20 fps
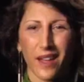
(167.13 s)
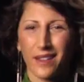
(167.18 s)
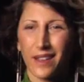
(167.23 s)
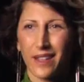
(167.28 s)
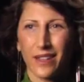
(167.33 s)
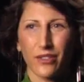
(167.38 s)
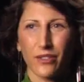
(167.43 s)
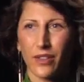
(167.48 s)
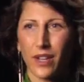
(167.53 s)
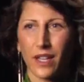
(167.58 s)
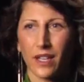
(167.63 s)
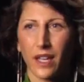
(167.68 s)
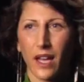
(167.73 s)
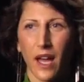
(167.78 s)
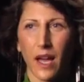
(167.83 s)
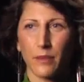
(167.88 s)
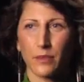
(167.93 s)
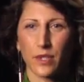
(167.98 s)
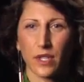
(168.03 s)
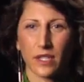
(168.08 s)
I like creating
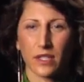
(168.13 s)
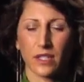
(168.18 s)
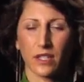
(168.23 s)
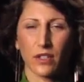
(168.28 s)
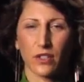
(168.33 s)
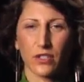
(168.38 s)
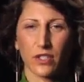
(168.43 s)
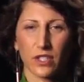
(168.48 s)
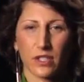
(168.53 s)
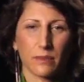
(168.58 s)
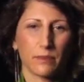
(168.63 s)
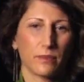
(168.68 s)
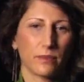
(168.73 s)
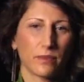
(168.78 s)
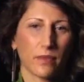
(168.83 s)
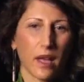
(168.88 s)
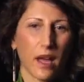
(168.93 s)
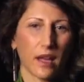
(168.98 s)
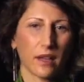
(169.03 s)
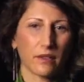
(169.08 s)
objects that are just
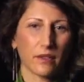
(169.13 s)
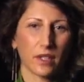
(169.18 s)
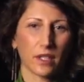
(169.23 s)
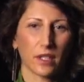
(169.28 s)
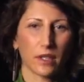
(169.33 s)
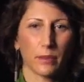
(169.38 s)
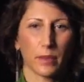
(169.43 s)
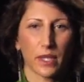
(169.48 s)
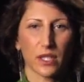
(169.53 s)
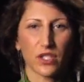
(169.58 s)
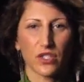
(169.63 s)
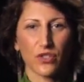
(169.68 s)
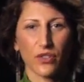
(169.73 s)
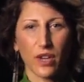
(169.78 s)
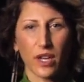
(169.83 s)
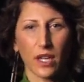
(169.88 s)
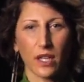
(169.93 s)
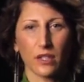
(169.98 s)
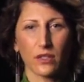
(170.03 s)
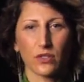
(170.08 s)
kind of a little bit
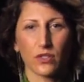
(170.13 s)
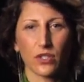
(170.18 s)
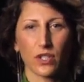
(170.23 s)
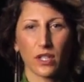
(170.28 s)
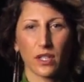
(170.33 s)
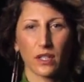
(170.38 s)
strange